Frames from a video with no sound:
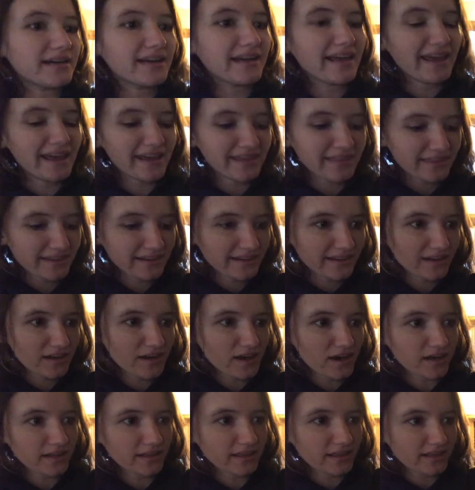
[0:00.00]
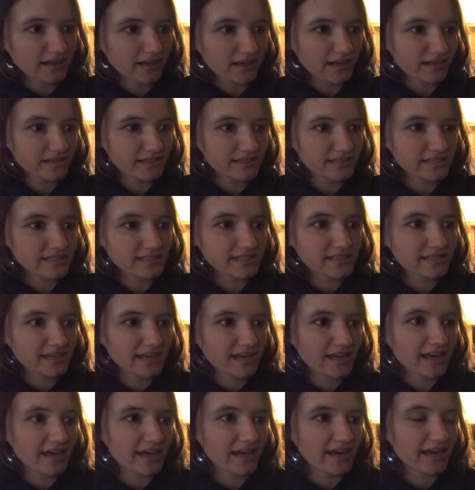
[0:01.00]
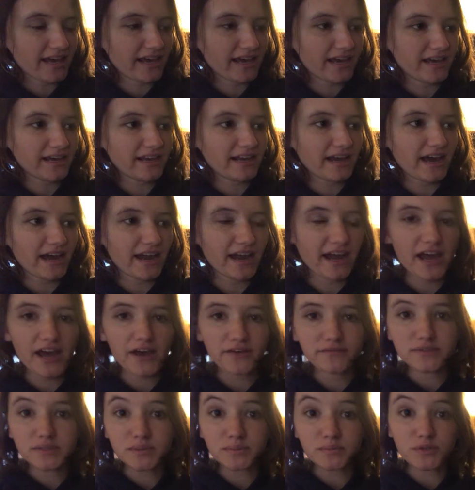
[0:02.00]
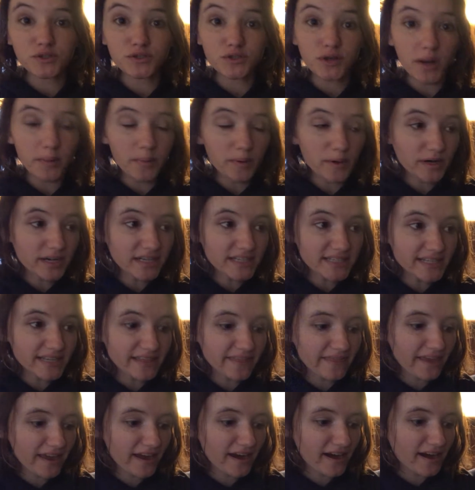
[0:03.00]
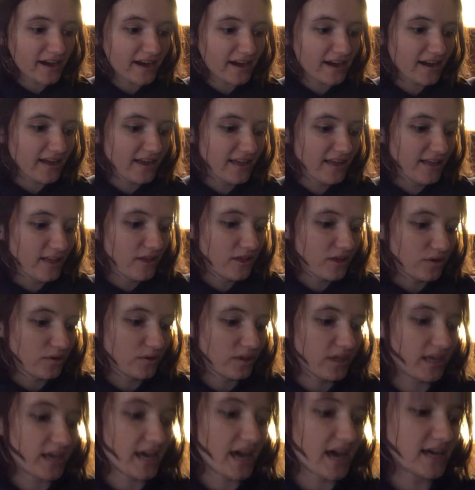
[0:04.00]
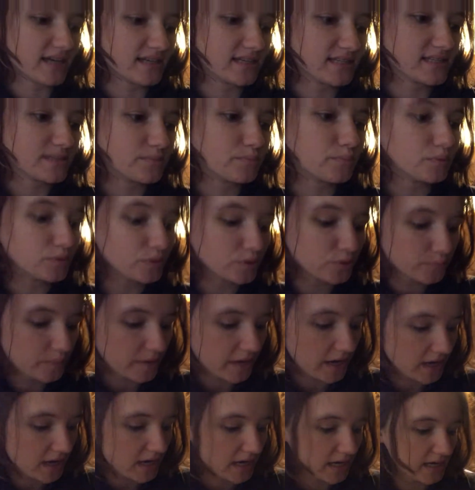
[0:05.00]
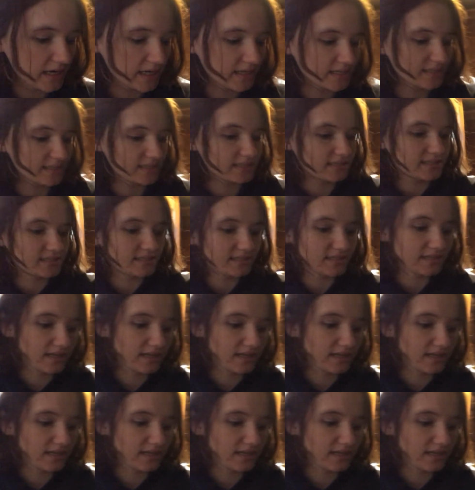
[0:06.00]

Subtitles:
Anthony got this. And I have some strawberries in there. He has blueberries.